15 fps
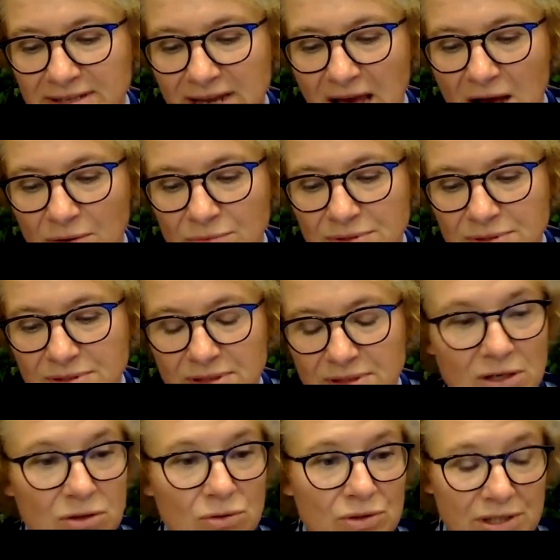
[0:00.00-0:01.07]
towns,
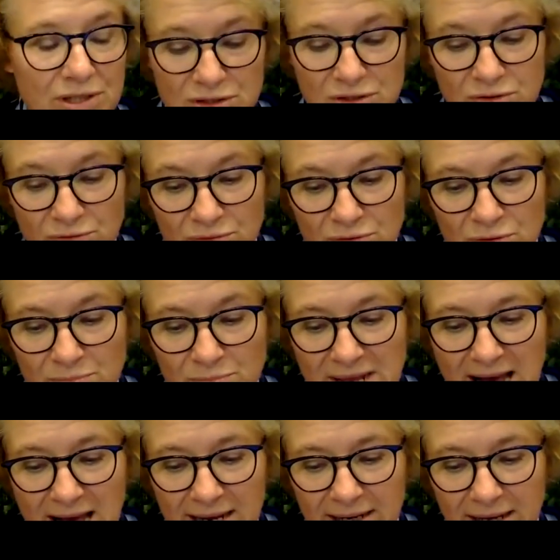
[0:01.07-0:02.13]
including
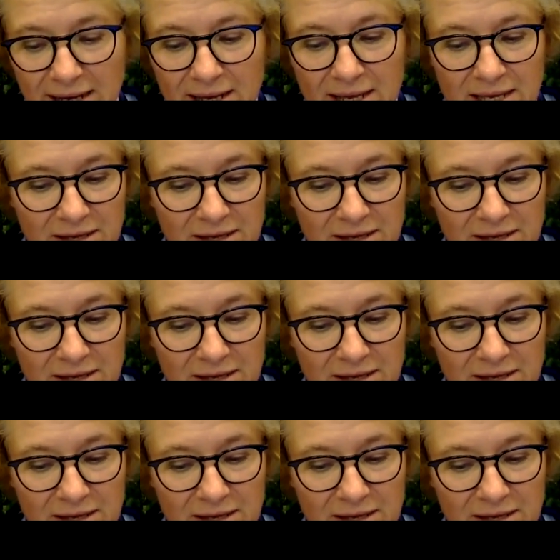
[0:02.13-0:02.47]
Ljubljana,